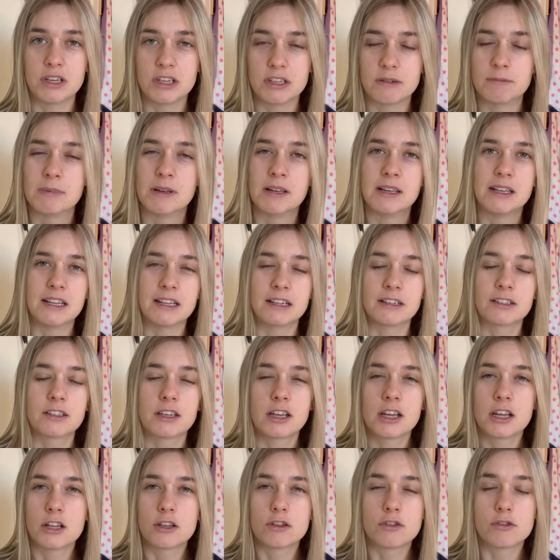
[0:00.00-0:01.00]
he's been linked
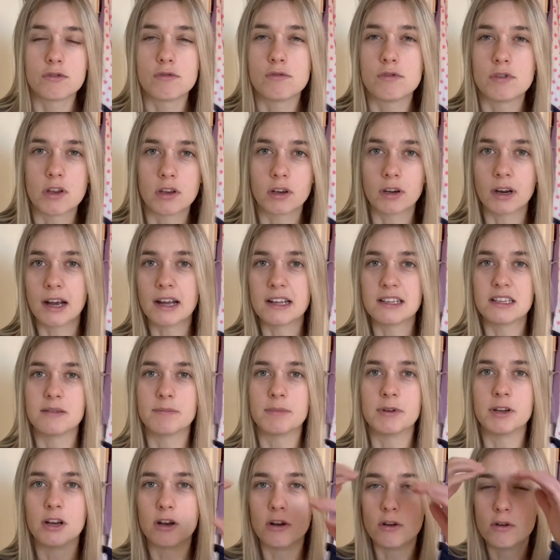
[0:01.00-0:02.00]
to United,
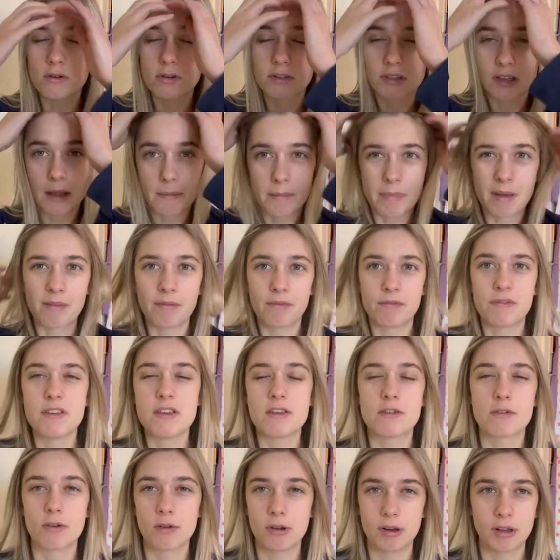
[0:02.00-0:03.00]
but it looks like
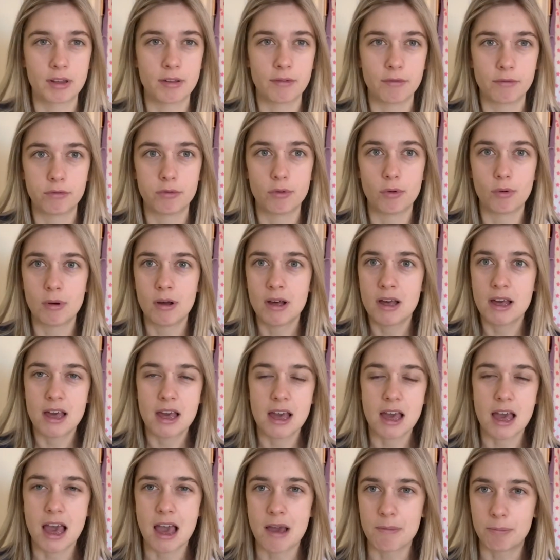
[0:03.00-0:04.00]
Benfica are looking for
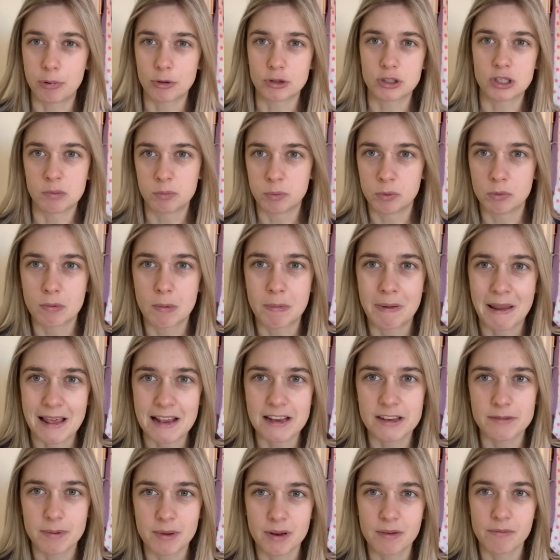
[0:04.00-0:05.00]
a possible
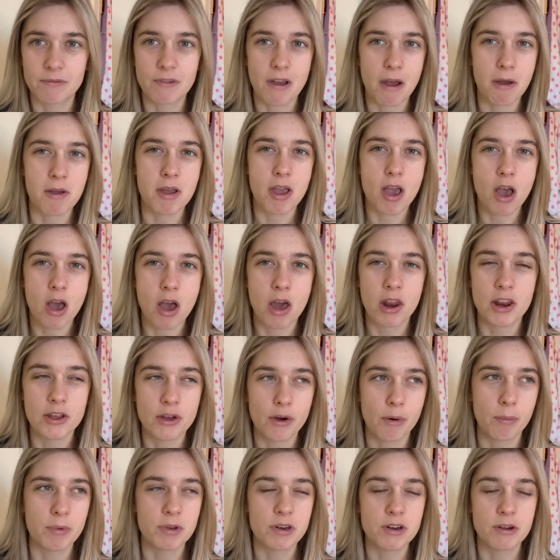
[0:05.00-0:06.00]
replacement very early
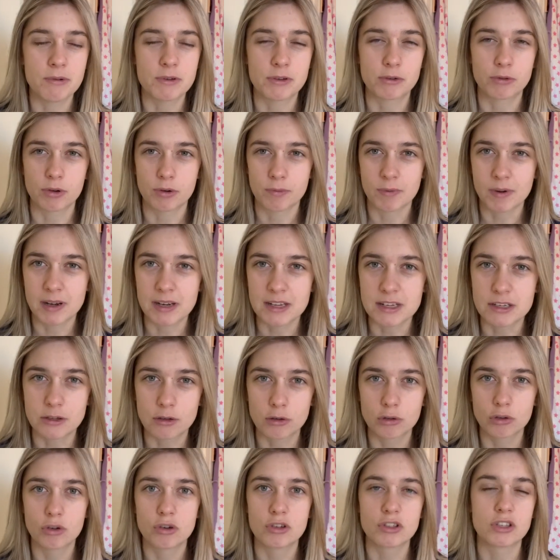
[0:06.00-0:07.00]
on. We know he's got a release
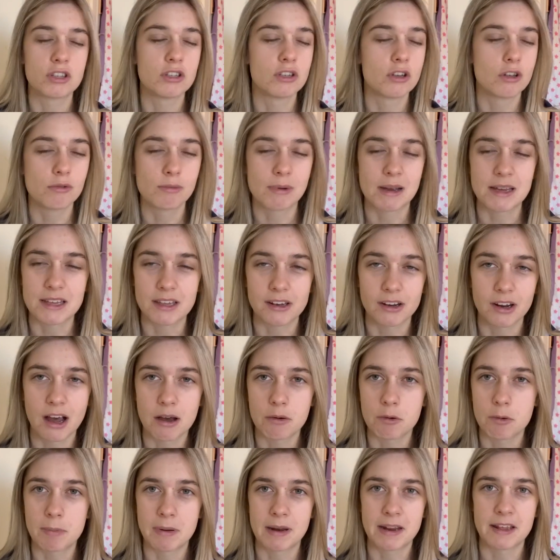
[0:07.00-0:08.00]
clause. No way United
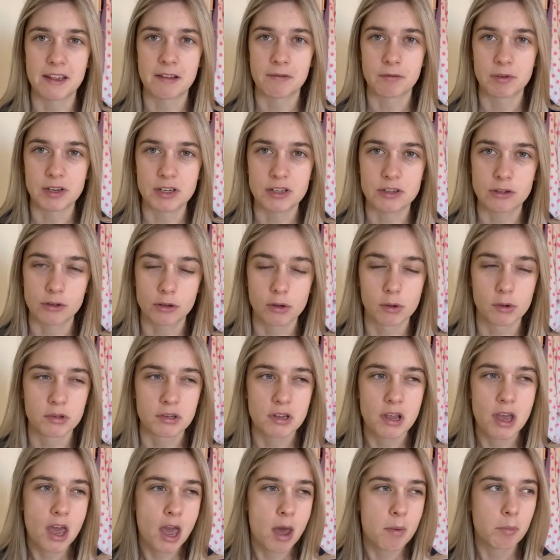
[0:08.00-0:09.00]
will play that release clause.
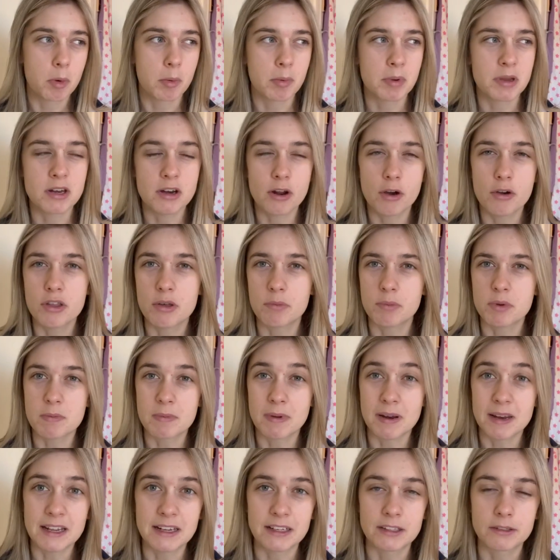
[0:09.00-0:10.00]
But we know that we
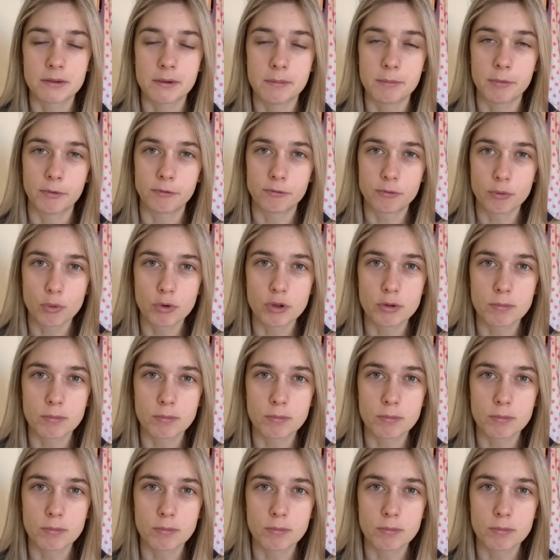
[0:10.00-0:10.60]
were linked to him before